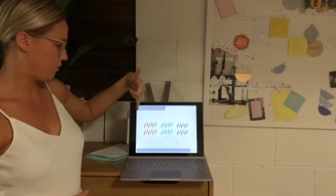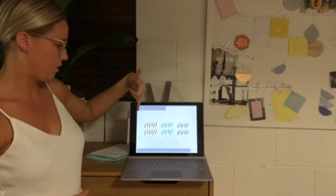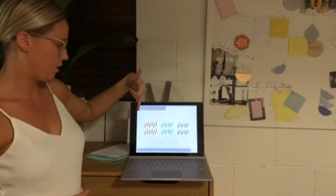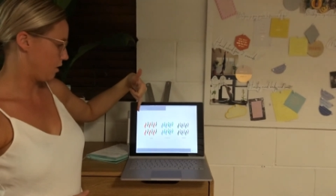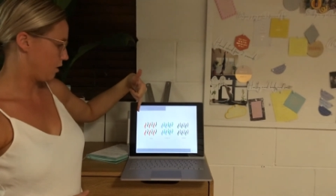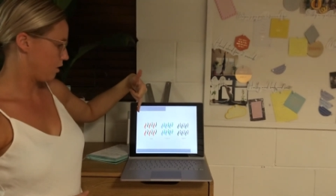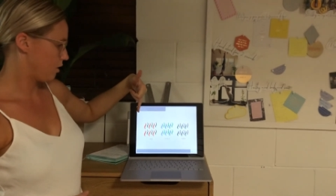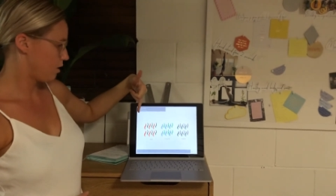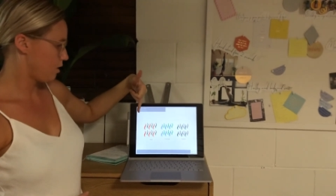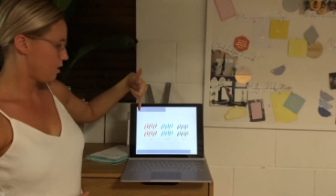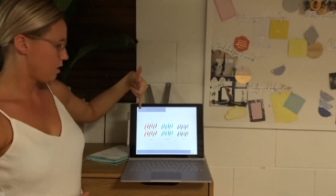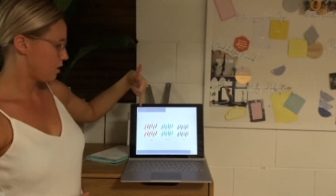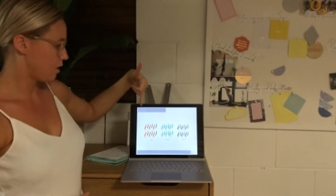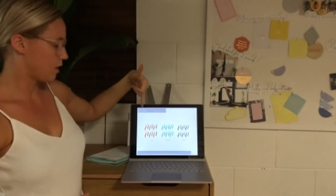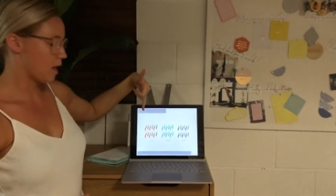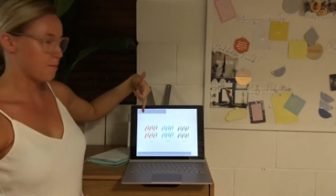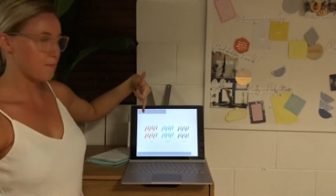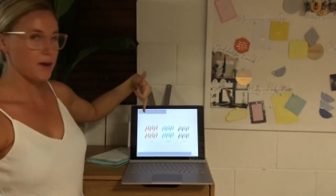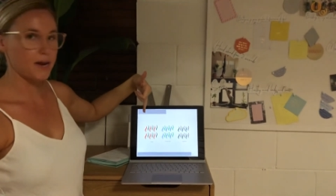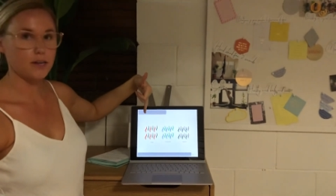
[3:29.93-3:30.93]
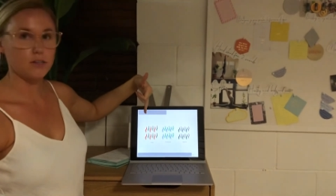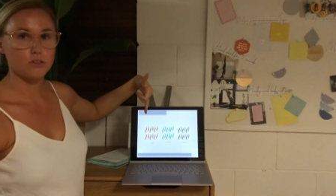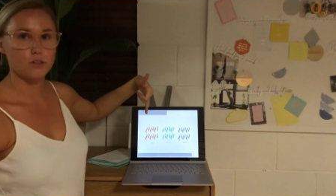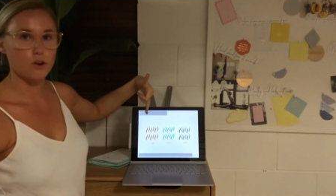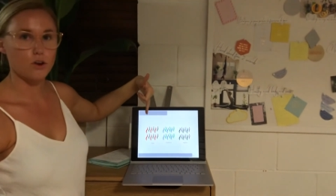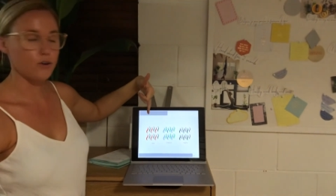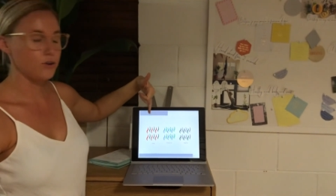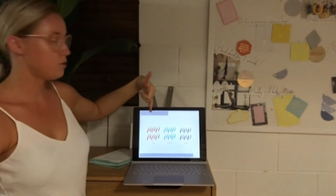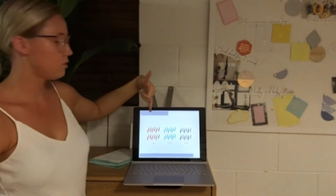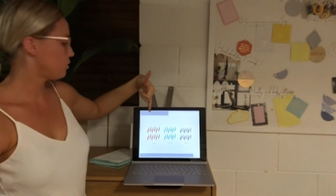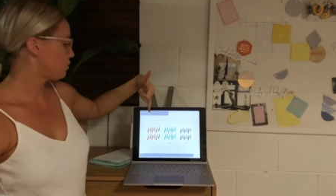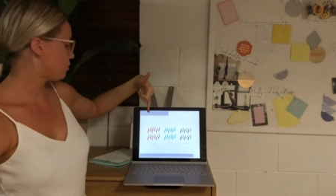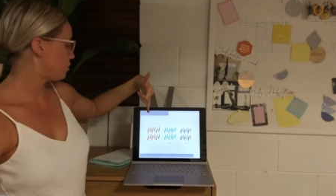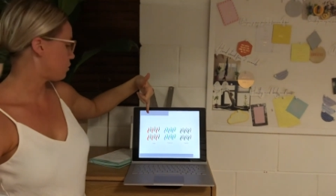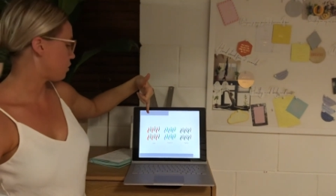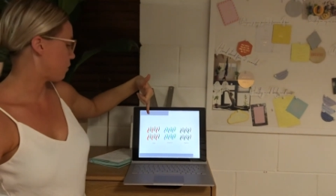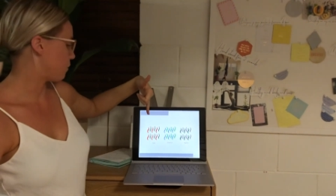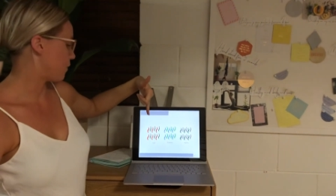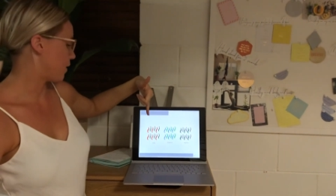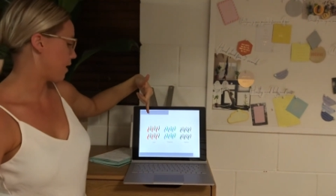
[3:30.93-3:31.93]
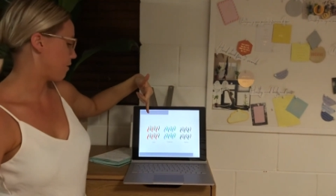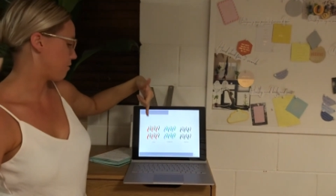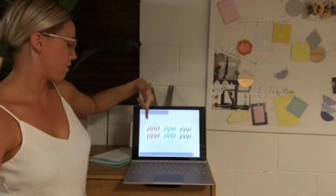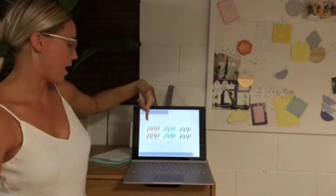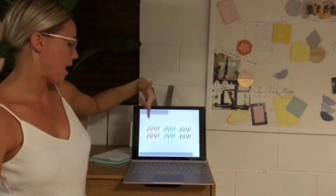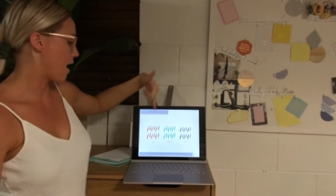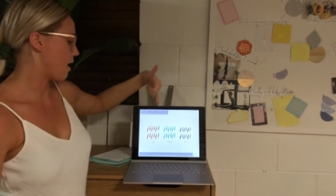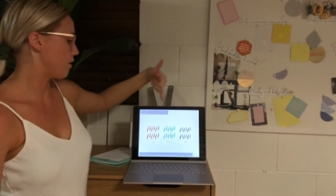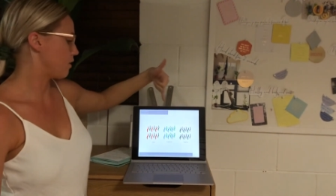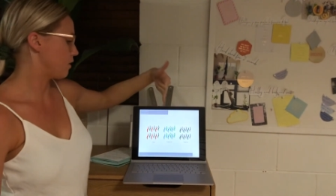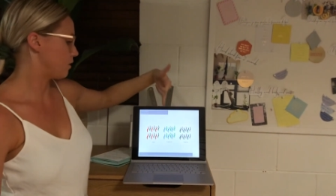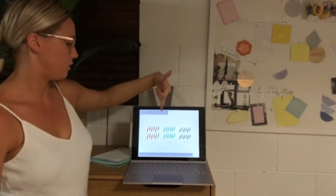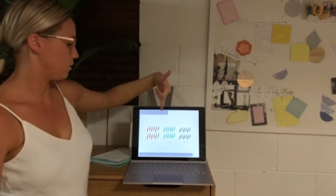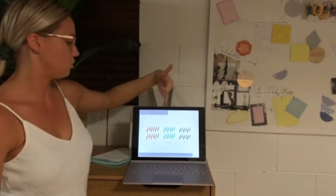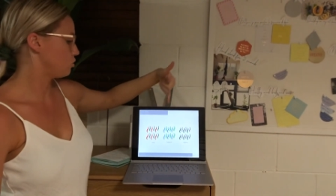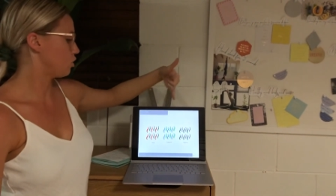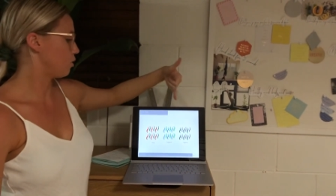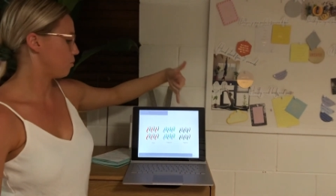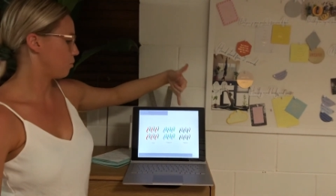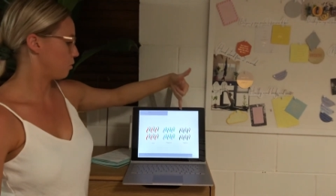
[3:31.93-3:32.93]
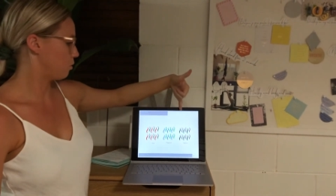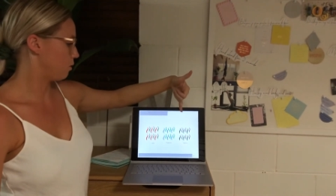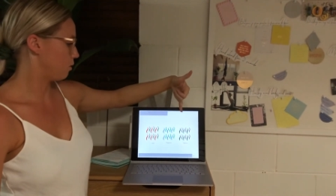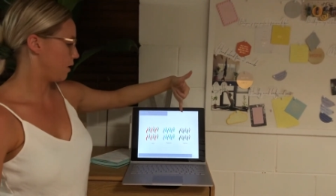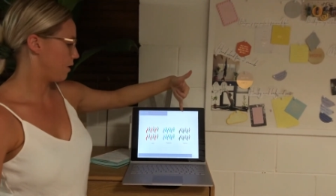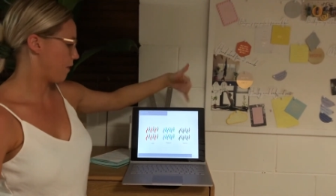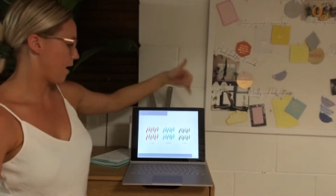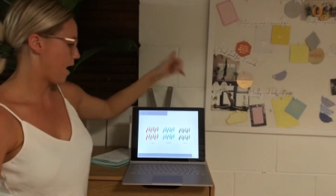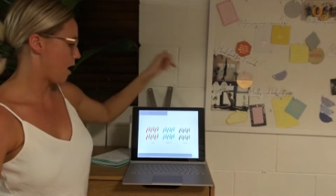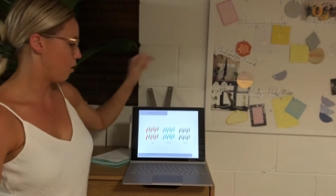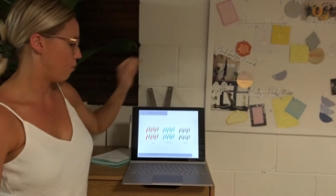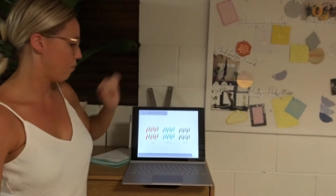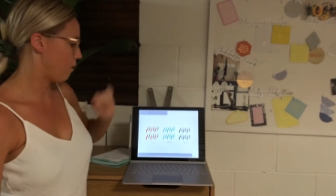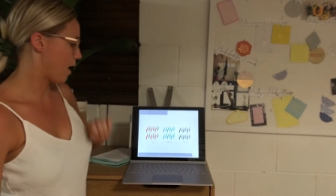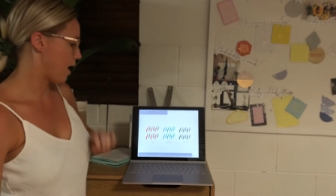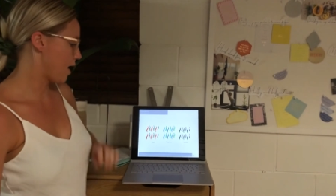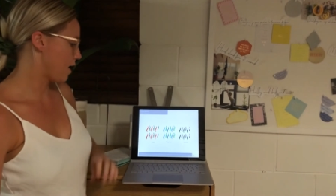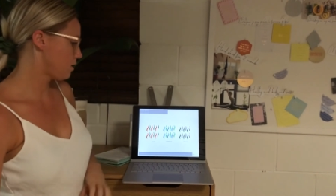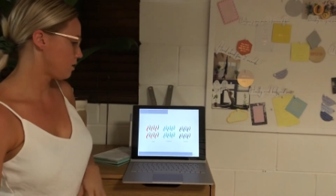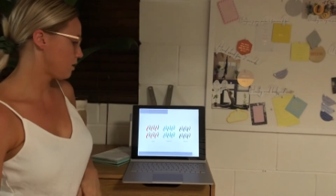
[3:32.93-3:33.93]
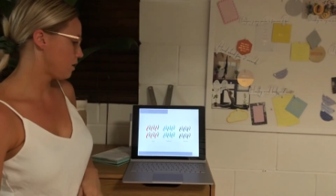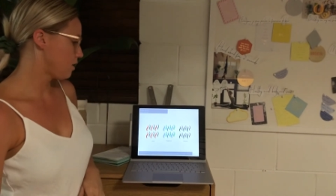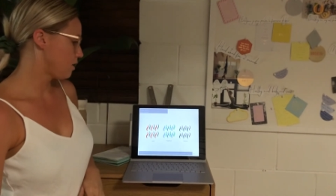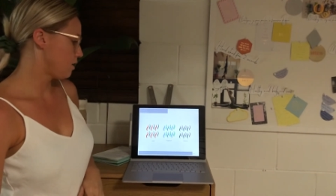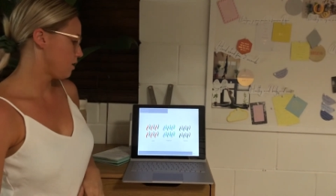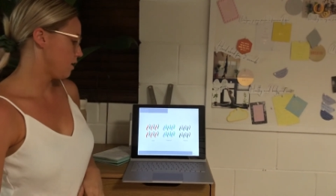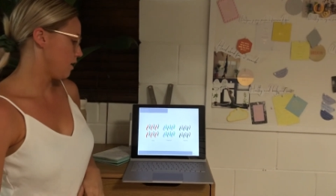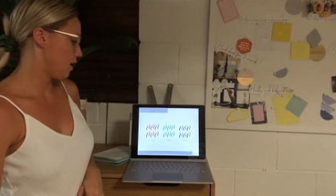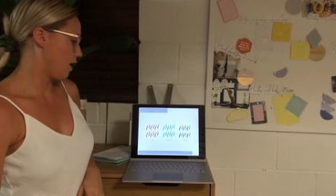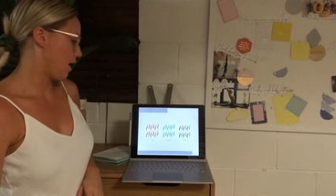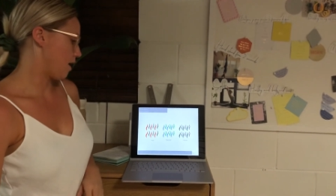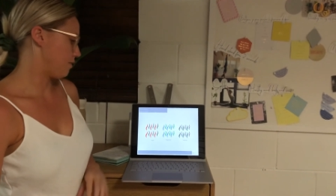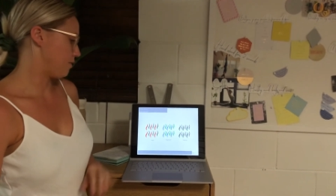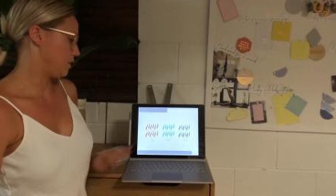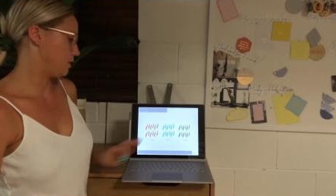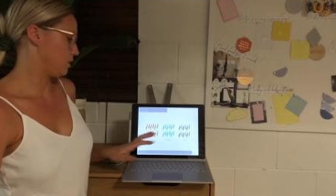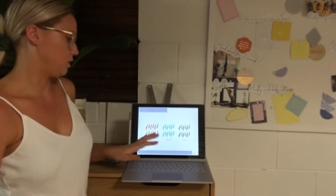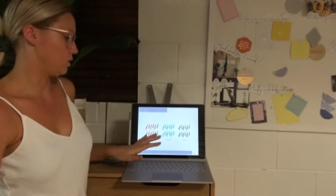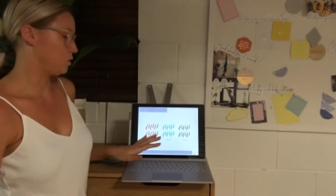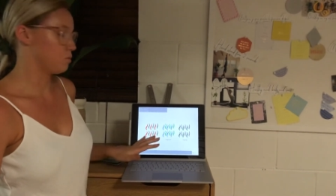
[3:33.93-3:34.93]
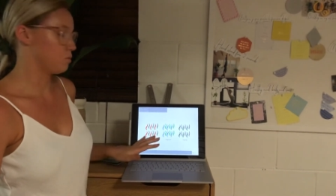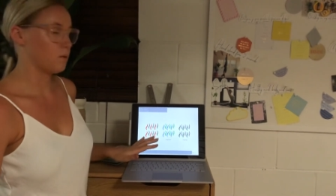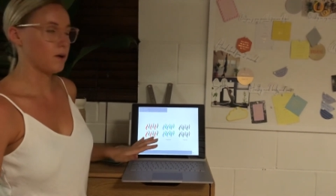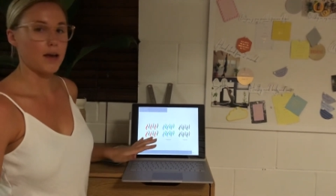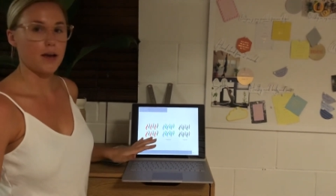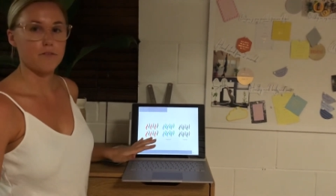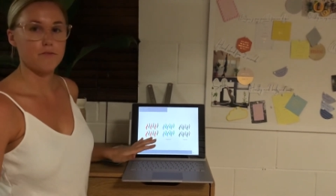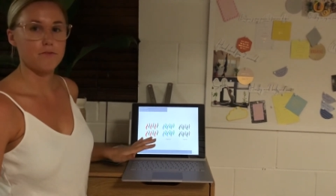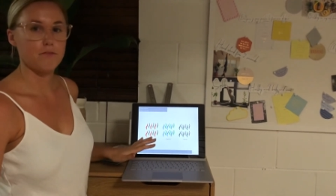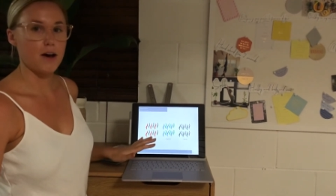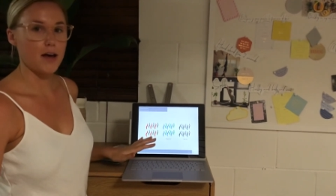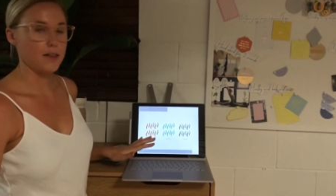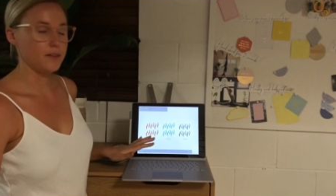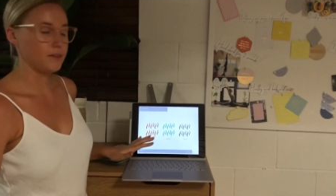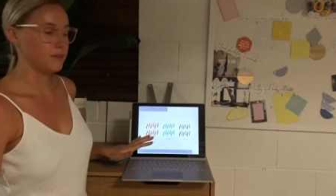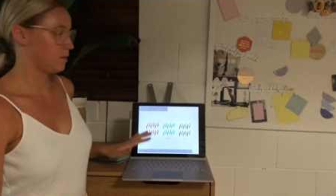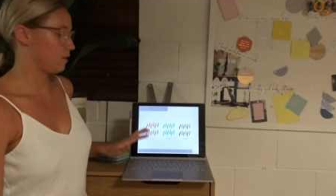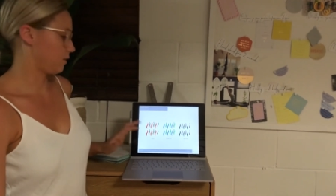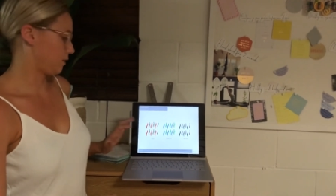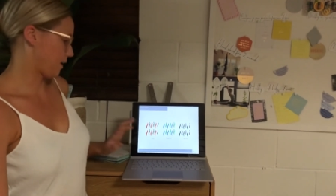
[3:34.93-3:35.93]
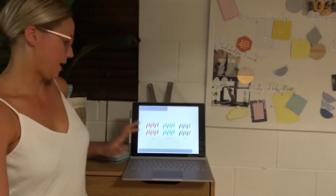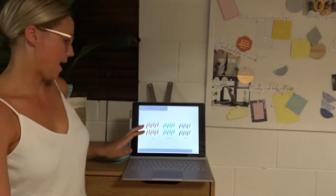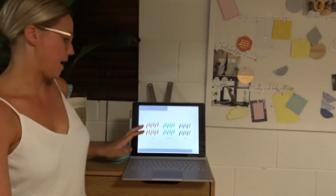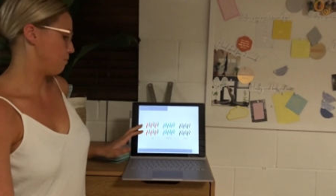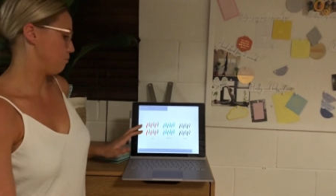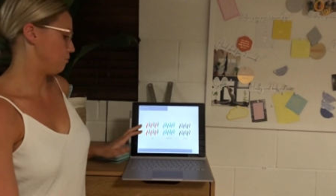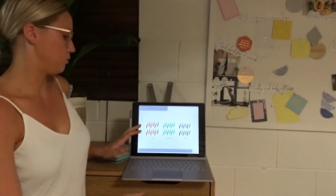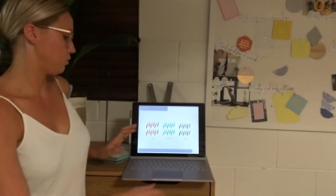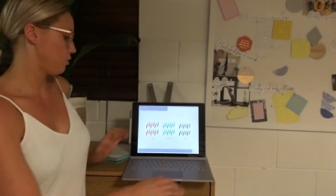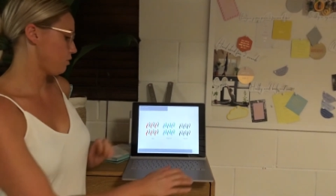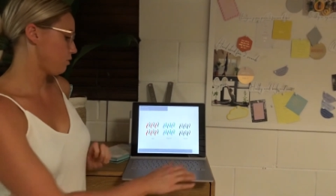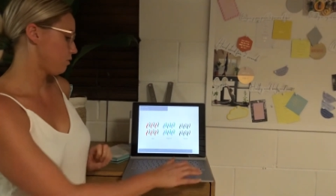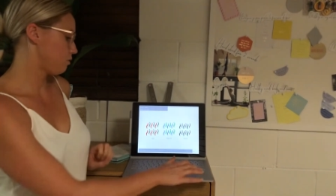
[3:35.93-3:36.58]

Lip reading: the climatic zones, so we have the arid, the tropical and the alpine. This is what I came to.